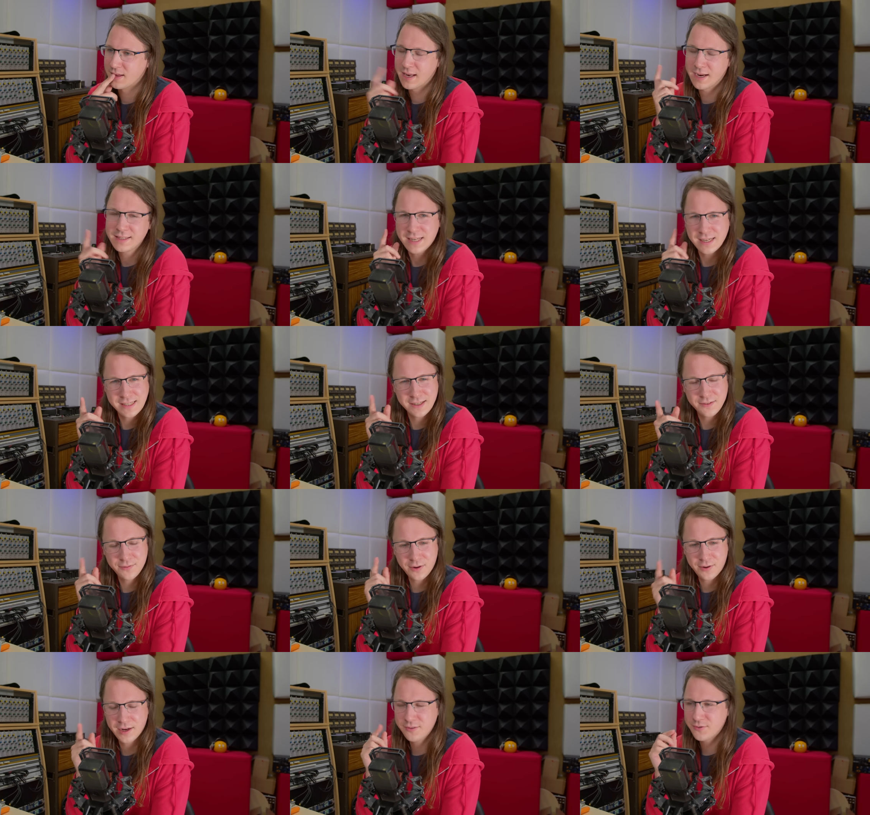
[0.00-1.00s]
And that's actually
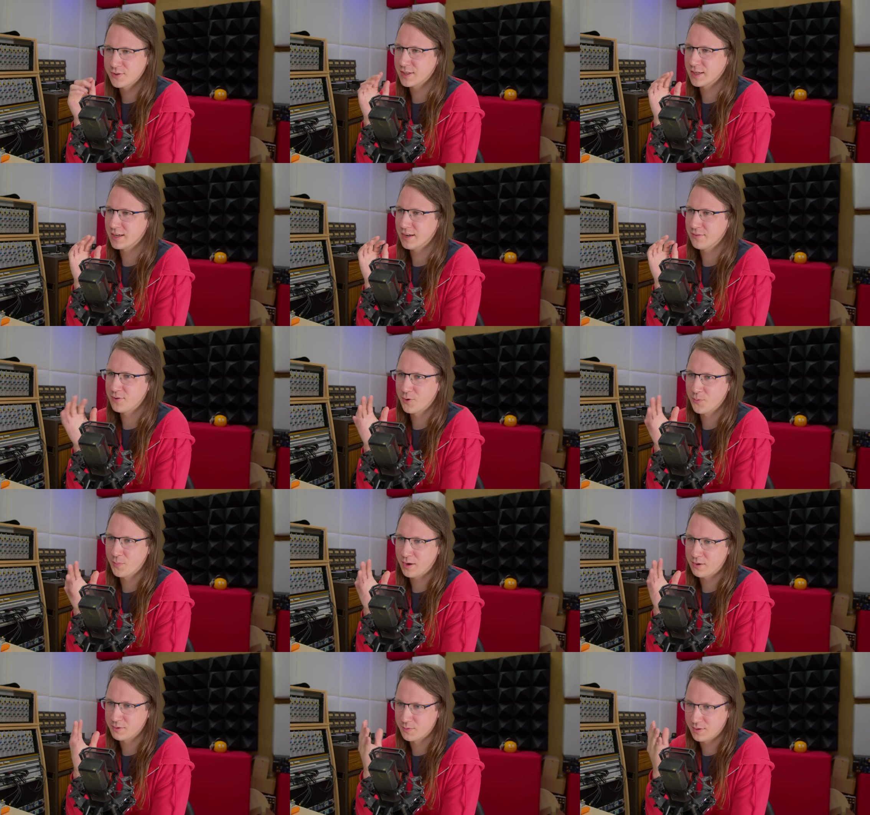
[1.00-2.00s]
very interesting if you
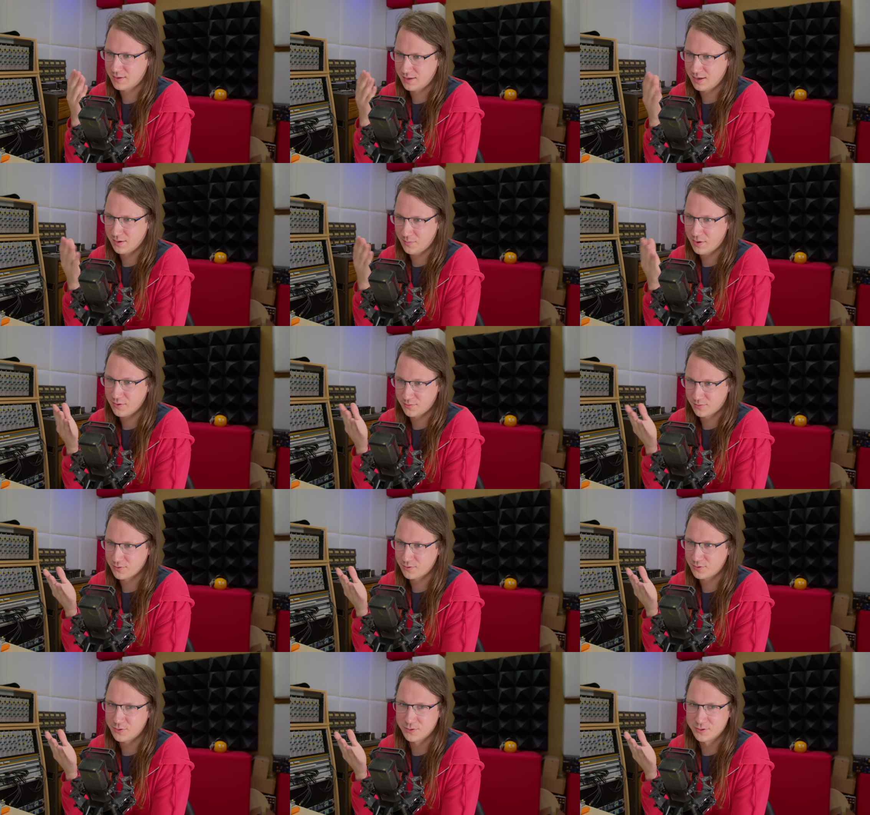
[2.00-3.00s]
compare it with the amount of
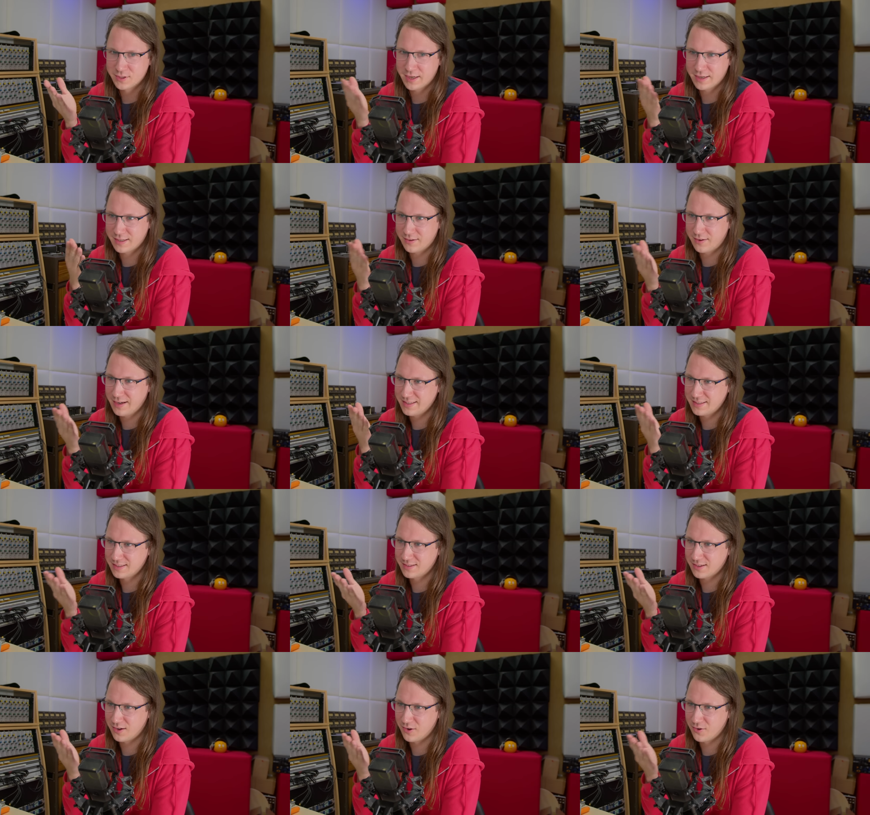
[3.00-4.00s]
controls. Like, there
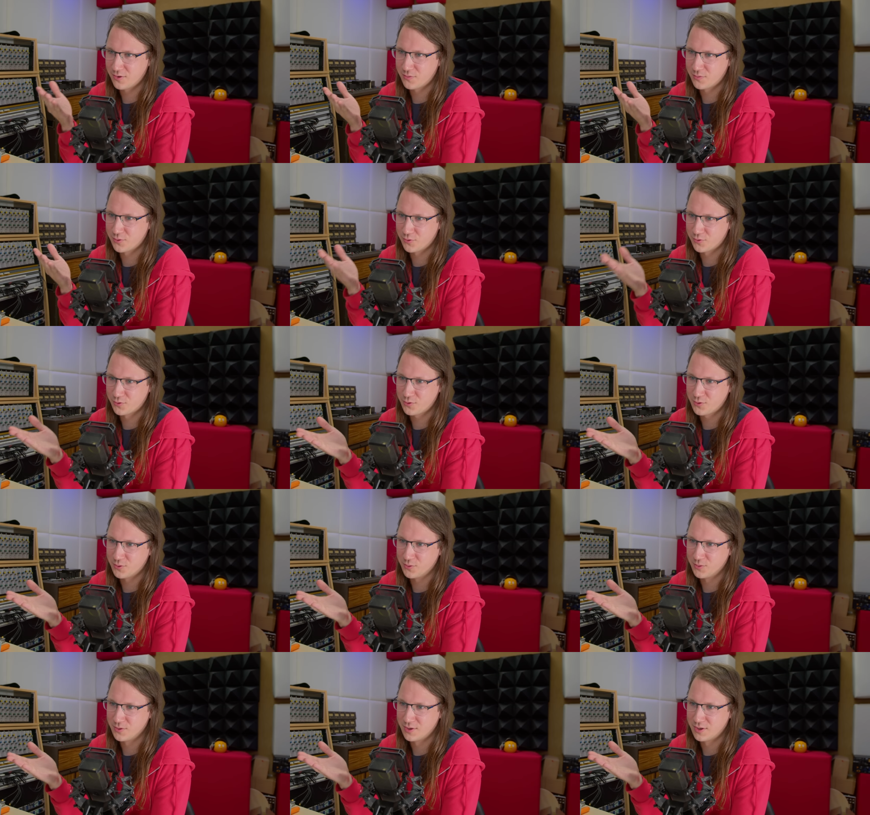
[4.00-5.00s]
isn't a lot of
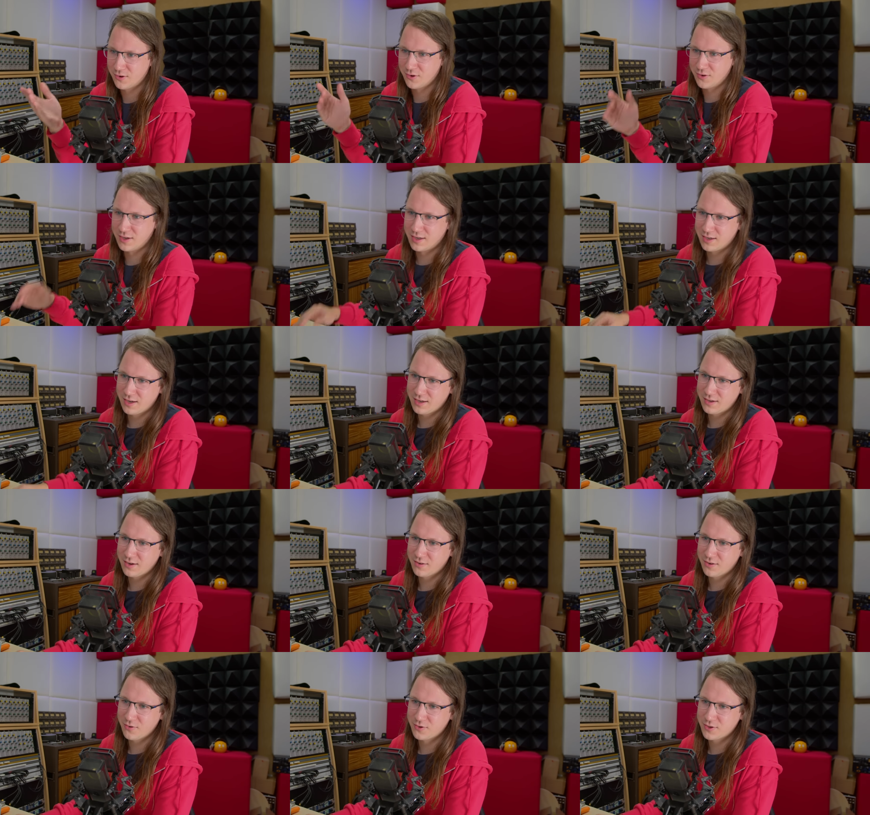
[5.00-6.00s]
control on here. Like,
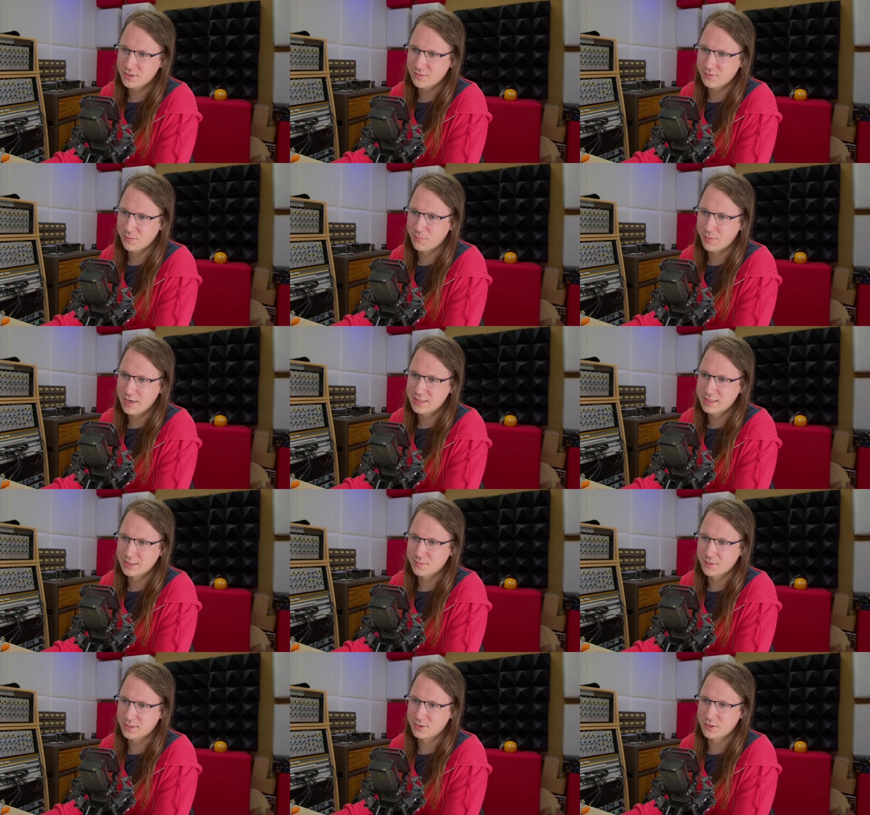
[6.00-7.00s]
you just have the basics,
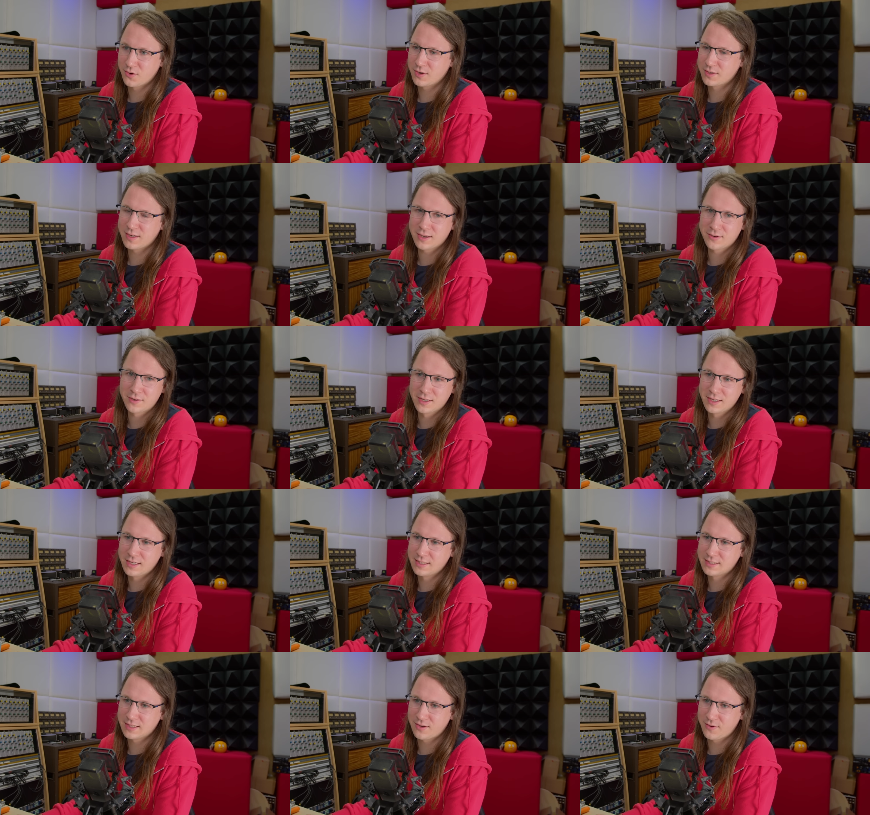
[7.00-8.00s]
but there's no attack
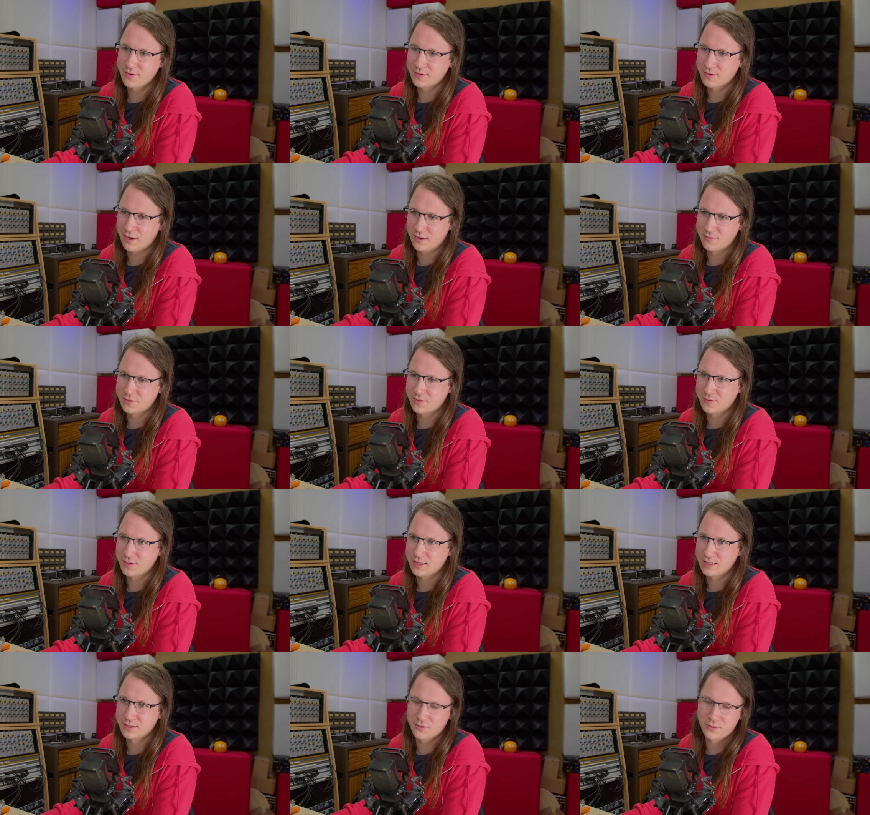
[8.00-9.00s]
release and all that kind of stuff
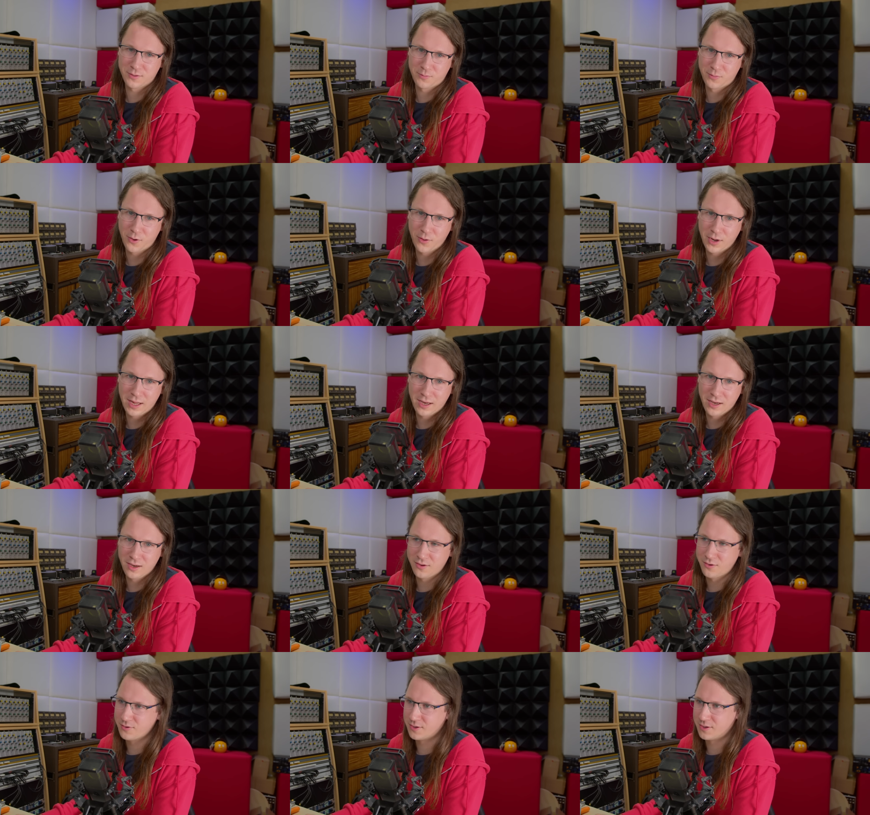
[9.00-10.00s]
that is on a Pro L
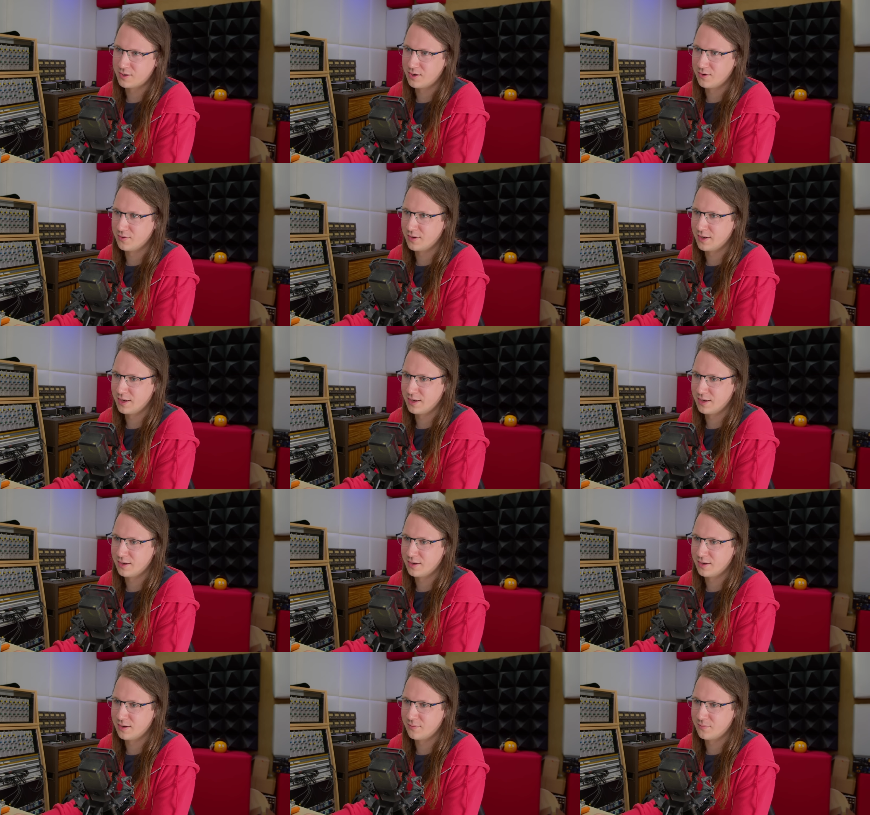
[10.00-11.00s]
or on
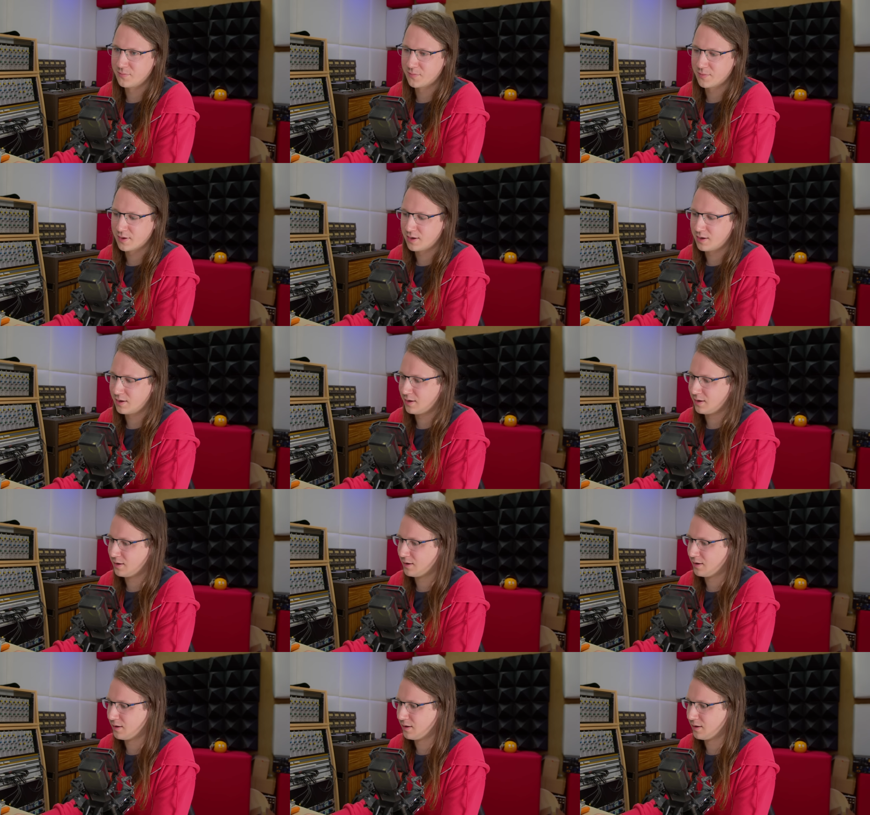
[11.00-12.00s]
a
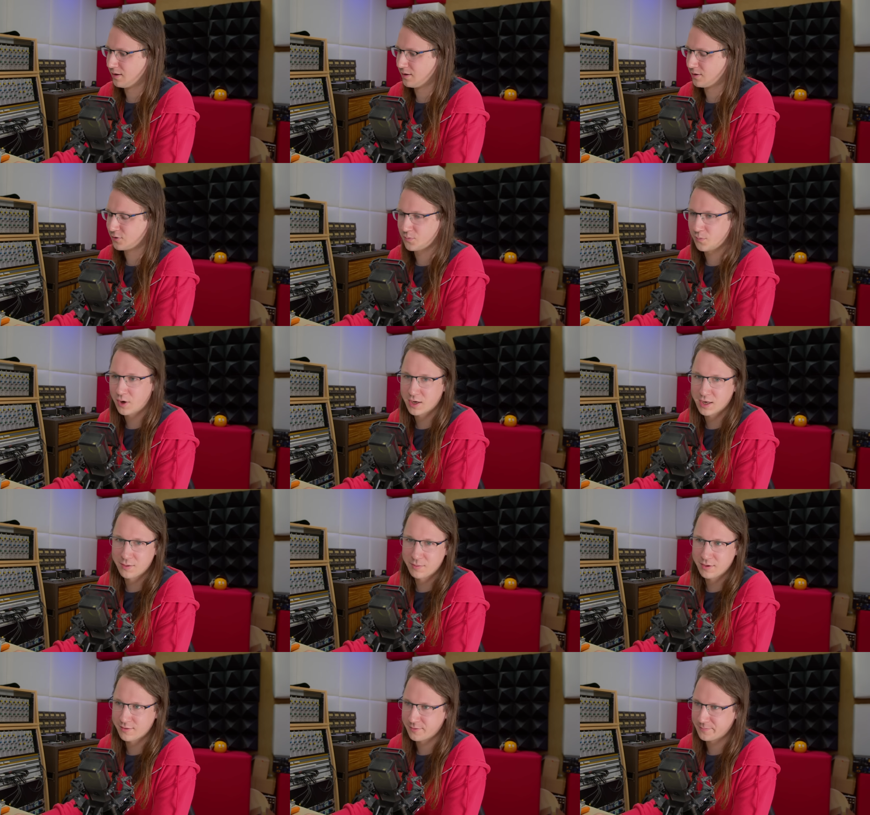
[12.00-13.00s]
smart
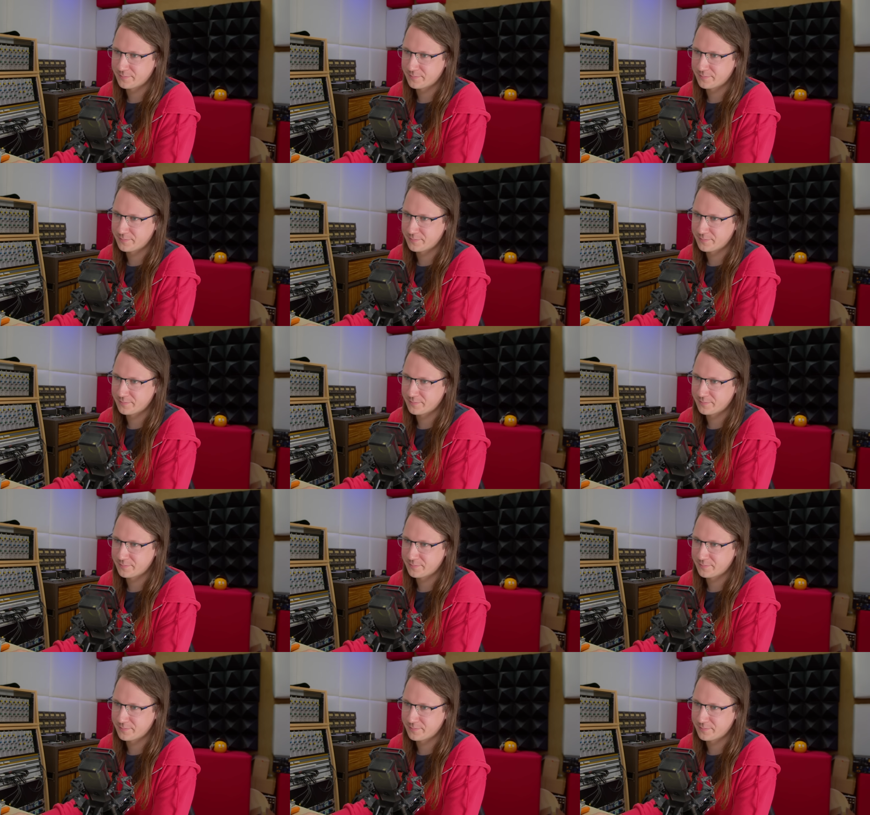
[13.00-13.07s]
limit.